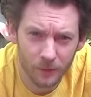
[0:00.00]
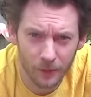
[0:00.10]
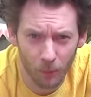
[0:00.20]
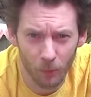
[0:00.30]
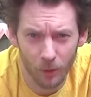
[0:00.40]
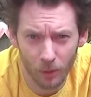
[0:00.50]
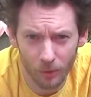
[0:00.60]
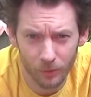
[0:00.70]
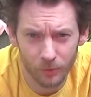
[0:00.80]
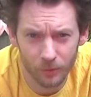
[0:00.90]
They were
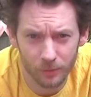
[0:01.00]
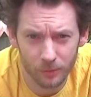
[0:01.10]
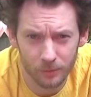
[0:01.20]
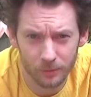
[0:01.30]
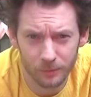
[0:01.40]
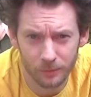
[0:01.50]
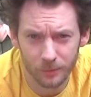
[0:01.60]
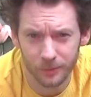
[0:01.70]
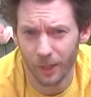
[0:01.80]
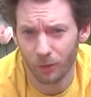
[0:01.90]
lost,
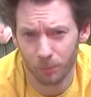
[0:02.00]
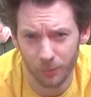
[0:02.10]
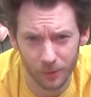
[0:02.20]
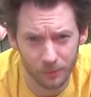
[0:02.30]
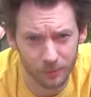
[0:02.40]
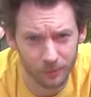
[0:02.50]
desperate,